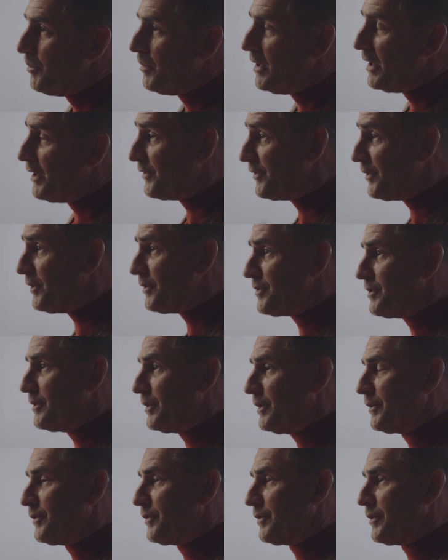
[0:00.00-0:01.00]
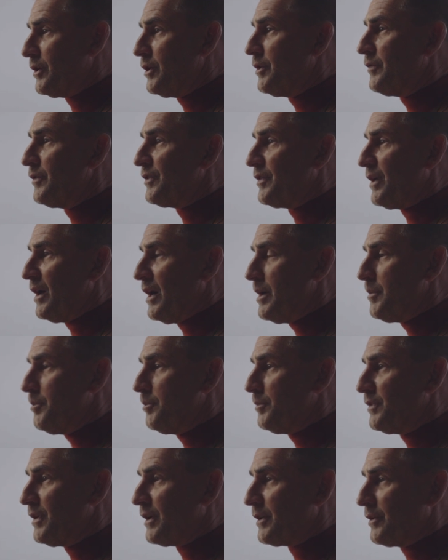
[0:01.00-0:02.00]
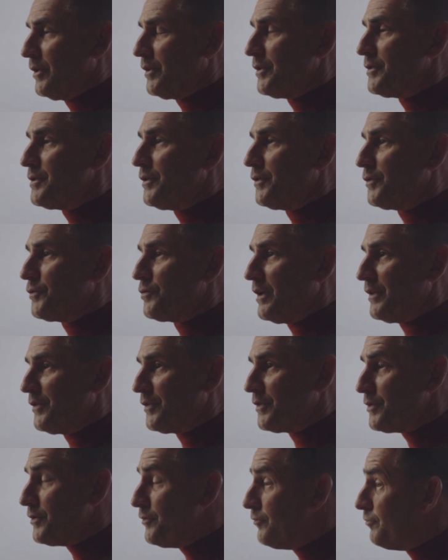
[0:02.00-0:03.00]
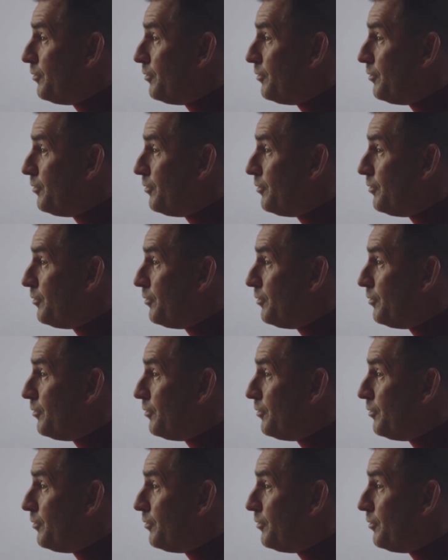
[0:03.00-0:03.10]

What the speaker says: My assertion is that over time, technologies transition